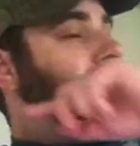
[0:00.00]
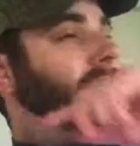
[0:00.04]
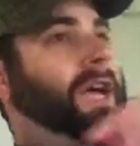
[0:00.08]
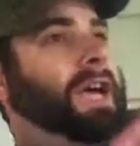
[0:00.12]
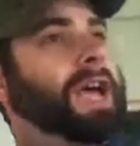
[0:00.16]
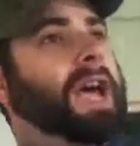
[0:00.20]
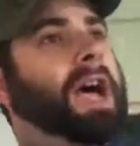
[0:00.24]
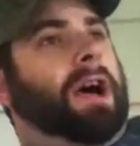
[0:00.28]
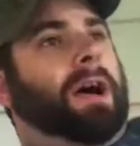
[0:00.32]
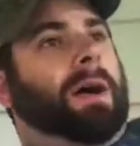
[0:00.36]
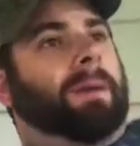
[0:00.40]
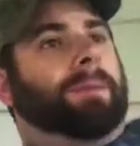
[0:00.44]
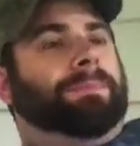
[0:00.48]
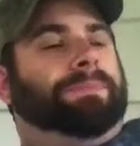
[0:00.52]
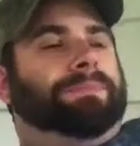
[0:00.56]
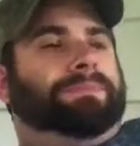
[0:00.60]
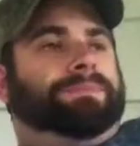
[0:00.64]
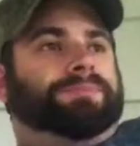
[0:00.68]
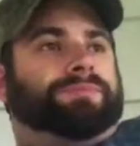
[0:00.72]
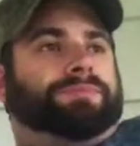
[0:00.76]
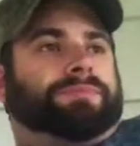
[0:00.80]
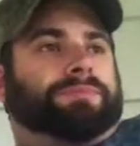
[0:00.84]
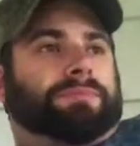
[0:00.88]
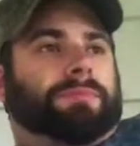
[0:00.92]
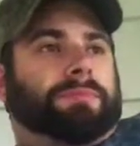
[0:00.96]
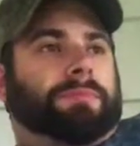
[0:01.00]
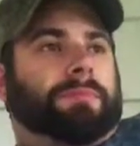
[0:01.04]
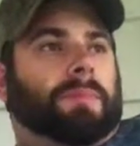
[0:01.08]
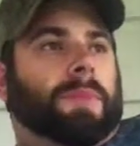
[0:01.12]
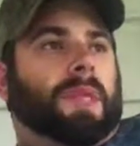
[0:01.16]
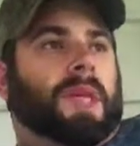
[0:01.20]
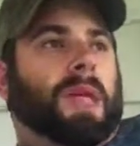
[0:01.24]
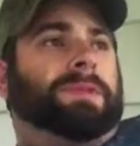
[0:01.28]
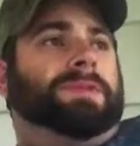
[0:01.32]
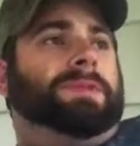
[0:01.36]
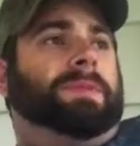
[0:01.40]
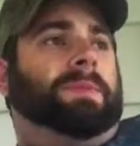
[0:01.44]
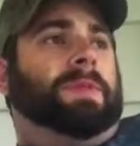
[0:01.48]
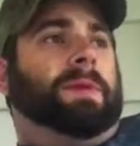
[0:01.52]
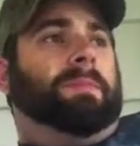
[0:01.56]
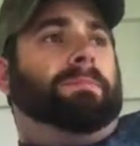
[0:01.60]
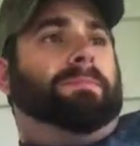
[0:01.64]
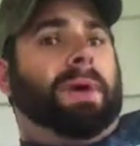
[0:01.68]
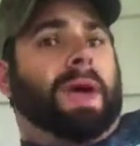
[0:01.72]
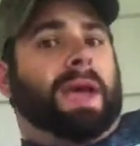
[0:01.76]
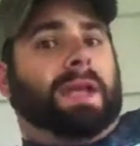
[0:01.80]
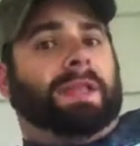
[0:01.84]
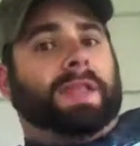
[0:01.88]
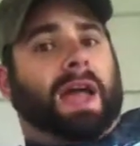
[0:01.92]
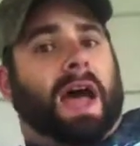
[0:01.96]
check out some of the
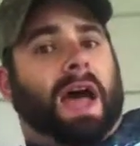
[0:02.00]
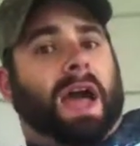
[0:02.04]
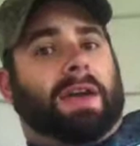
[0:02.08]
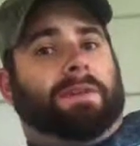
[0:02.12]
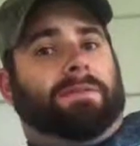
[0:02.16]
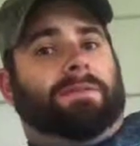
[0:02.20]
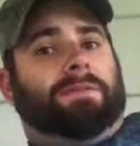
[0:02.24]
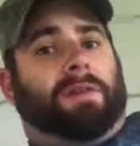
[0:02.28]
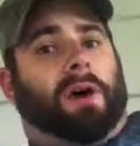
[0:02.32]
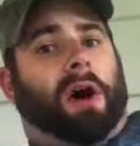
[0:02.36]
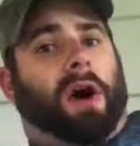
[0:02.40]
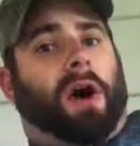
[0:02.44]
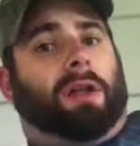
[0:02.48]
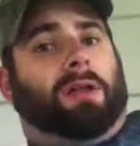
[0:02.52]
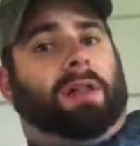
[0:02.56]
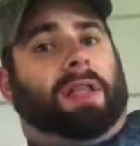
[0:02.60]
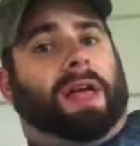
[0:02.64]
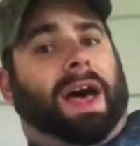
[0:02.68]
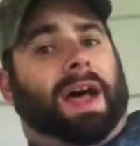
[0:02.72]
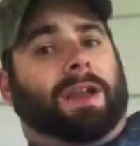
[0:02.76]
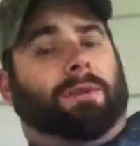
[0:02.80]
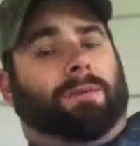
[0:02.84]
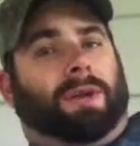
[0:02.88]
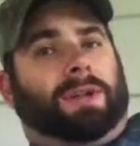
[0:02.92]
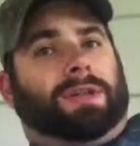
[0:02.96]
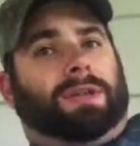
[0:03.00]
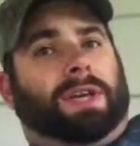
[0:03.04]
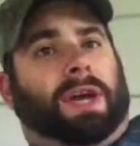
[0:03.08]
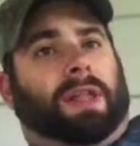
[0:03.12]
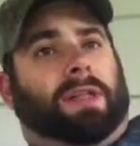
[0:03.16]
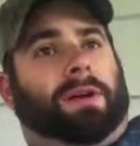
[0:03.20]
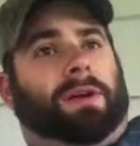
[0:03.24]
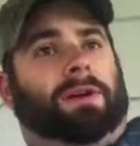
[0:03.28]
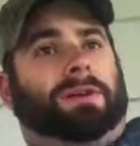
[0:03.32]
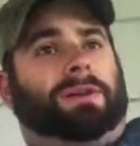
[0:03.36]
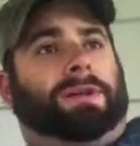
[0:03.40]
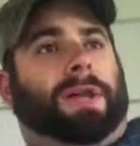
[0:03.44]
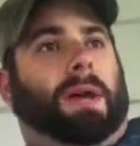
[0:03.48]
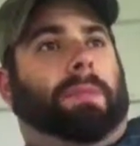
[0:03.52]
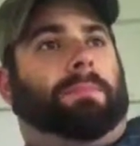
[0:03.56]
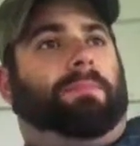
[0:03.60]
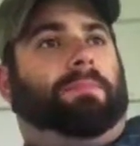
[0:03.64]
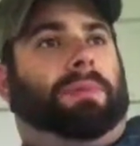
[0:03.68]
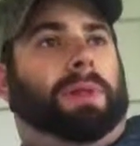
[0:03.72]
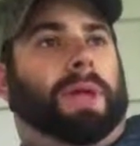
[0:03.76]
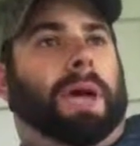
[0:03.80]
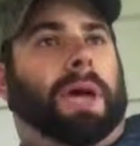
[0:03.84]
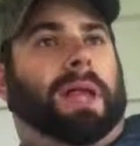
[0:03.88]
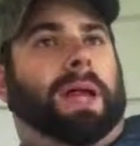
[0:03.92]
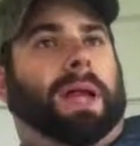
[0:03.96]
big knife online retailers like
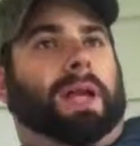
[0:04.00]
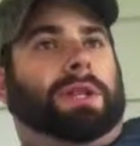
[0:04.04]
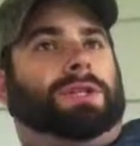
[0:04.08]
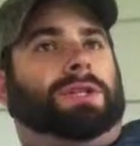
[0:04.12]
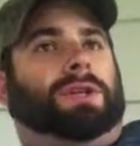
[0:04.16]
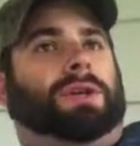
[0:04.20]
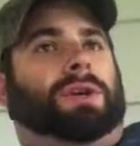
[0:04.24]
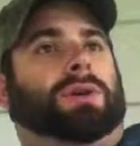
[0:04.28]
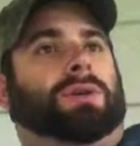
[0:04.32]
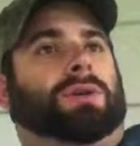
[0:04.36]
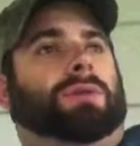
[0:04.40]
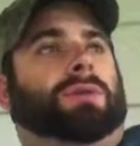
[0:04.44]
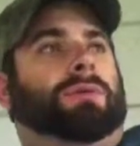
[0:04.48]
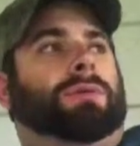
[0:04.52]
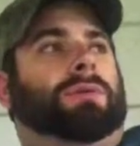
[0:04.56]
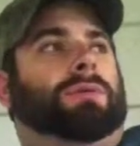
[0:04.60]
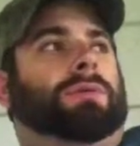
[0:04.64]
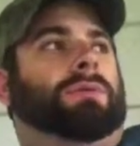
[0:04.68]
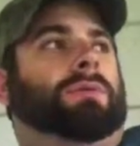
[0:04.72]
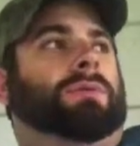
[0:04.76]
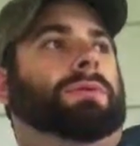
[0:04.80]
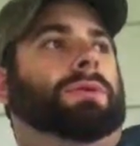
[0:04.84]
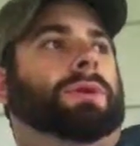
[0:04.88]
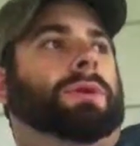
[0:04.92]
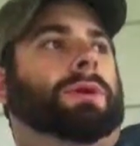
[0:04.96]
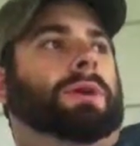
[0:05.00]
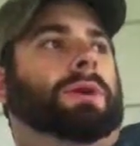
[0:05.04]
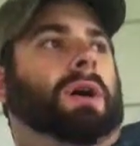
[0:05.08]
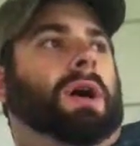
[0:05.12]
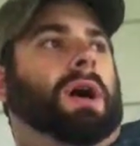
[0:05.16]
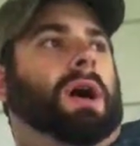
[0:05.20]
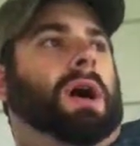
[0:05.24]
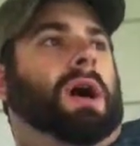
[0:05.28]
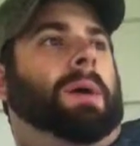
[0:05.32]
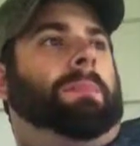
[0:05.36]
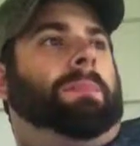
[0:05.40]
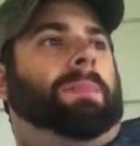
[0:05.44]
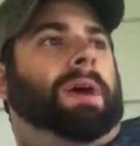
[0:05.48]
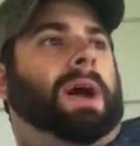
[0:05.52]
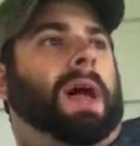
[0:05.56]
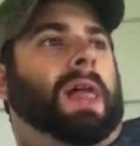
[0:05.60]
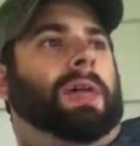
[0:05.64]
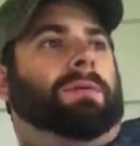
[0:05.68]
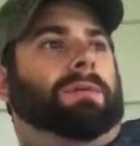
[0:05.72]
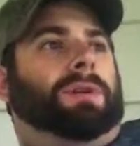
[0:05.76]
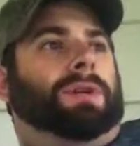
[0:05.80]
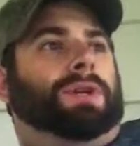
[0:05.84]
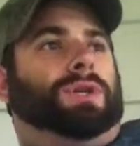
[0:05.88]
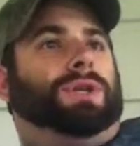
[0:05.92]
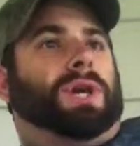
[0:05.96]
Blade HQ,
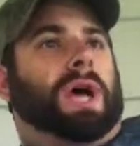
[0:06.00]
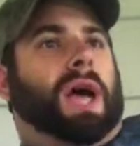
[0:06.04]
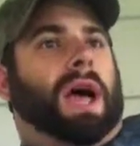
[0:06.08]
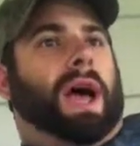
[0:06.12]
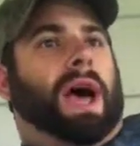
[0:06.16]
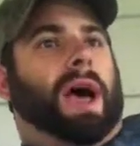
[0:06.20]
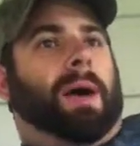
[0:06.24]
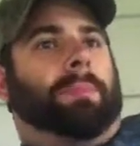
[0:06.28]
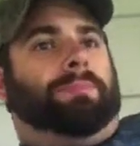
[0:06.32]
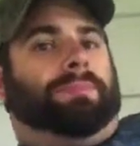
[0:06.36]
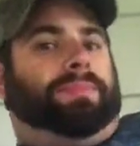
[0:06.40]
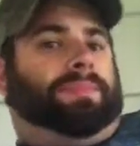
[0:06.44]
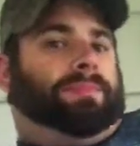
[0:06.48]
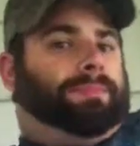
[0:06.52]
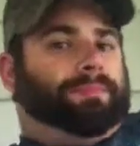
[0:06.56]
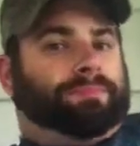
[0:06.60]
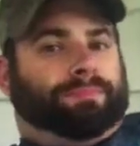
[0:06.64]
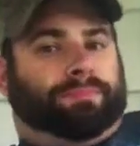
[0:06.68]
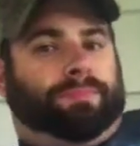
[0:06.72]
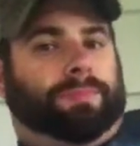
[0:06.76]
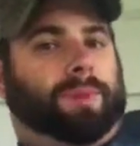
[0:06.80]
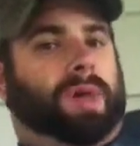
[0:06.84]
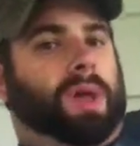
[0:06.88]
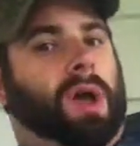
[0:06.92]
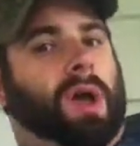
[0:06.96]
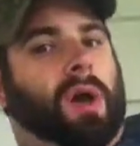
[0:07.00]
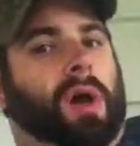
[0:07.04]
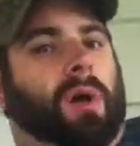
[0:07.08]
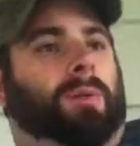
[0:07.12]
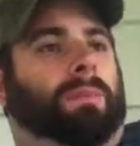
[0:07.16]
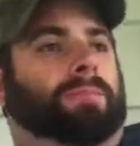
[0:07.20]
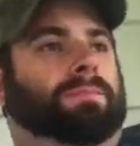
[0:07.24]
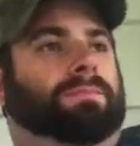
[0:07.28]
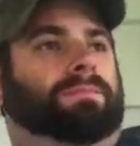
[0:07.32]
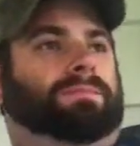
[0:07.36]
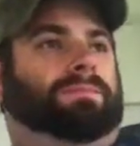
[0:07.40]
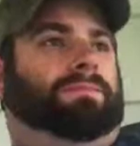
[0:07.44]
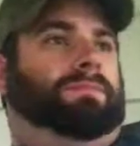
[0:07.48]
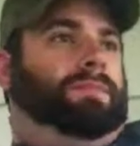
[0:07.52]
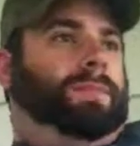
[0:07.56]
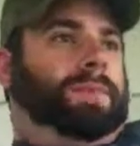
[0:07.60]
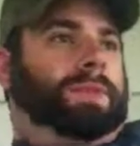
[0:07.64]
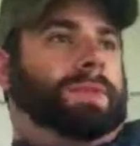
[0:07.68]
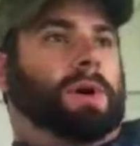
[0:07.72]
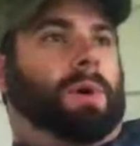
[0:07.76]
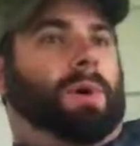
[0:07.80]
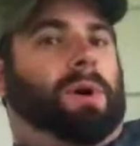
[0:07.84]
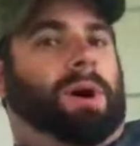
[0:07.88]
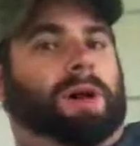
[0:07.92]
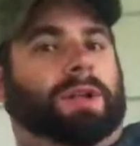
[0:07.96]
Cutlery Shop, you know,
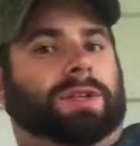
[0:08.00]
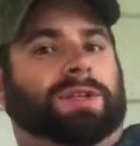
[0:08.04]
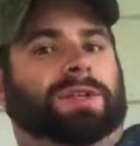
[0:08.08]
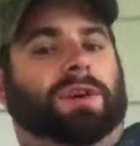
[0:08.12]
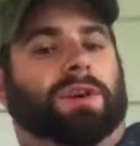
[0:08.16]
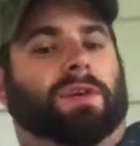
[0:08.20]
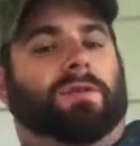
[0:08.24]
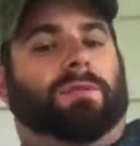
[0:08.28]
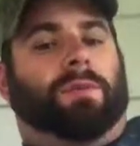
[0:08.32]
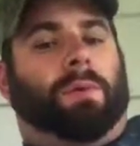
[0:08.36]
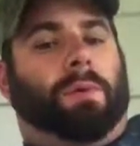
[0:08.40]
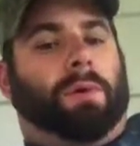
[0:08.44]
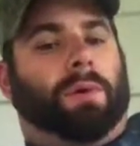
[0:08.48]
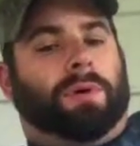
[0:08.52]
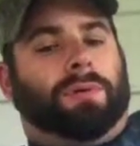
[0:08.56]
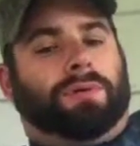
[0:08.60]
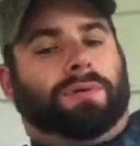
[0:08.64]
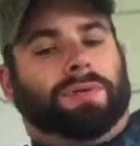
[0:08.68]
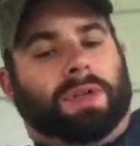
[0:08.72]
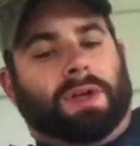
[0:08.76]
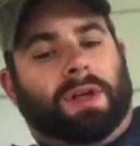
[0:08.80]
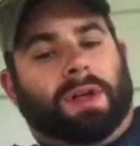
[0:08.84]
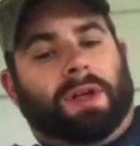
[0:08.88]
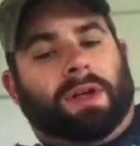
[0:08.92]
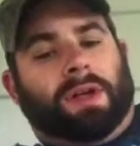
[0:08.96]
so on and so forth,